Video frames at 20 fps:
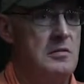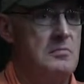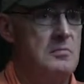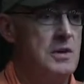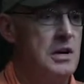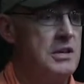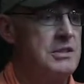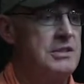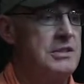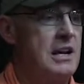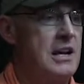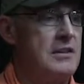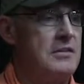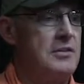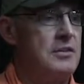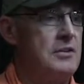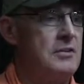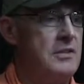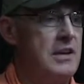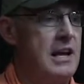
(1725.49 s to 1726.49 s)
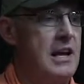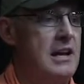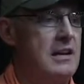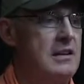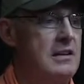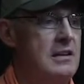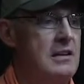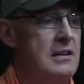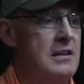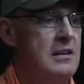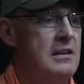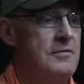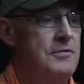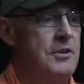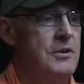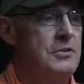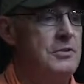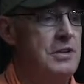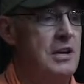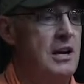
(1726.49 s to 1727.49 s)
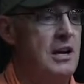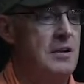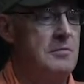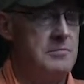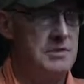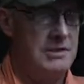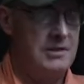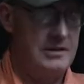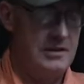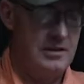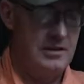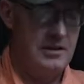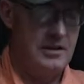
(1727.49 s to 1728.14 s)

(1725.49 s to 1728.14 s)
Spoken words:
brush that through that a few times,